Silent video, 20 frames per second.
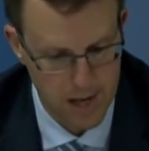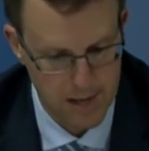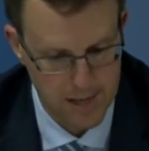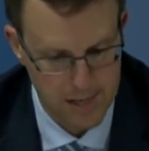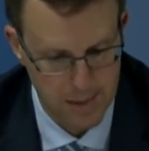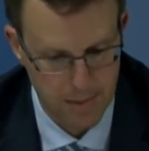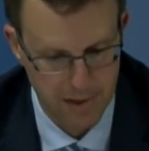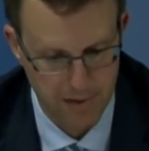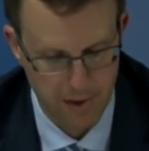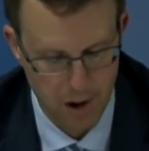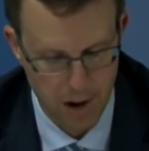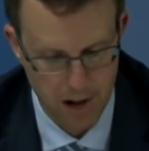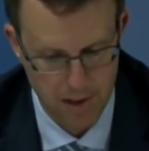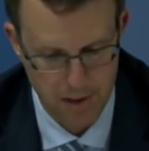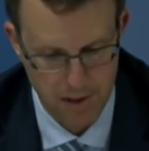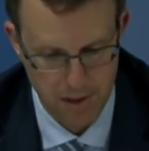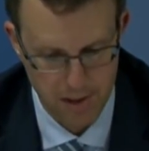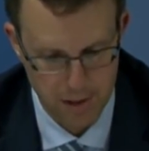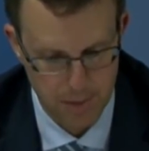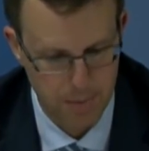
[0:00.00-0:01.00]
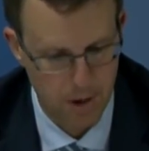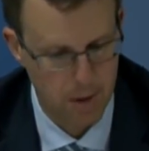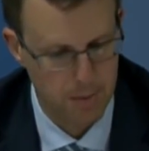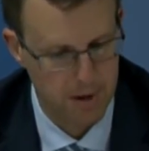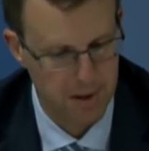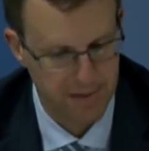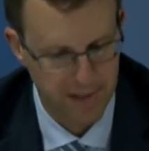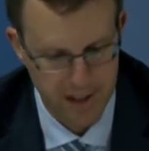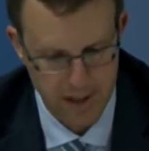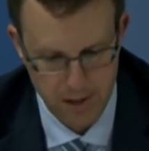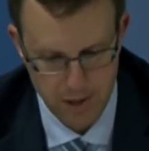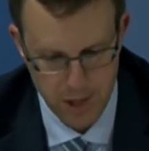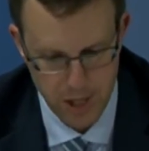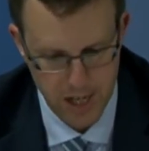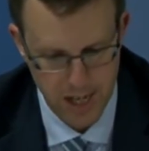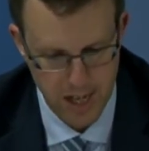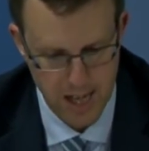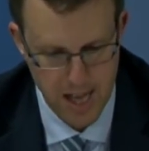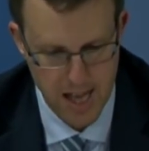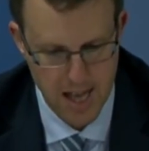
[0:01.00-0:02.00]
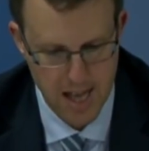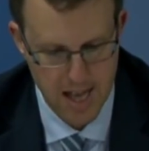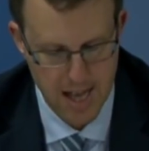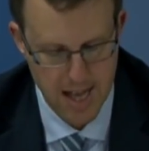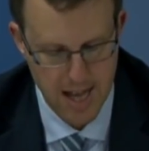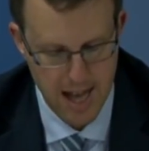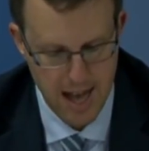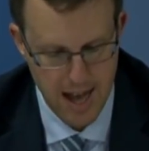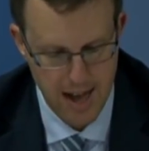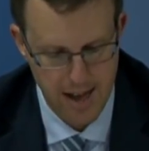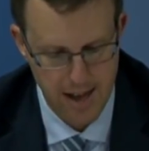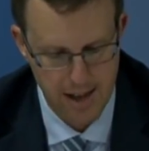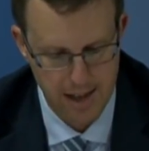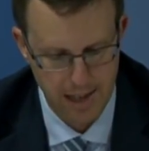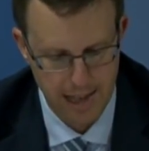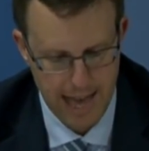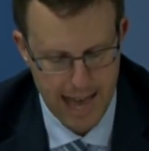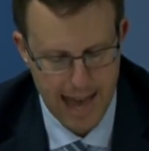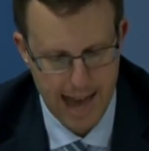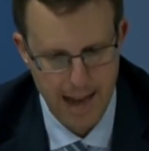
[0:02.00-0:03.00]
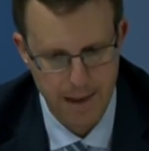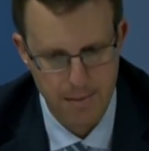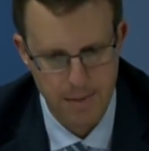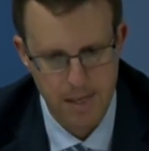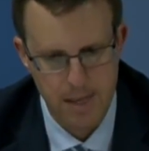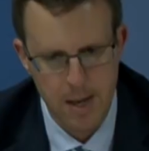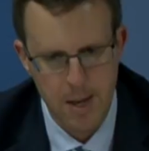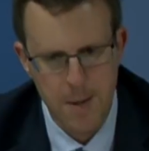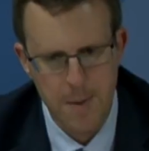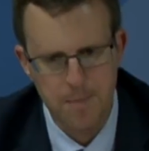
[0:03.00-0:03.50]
some of our other Department of Energy uh, labs.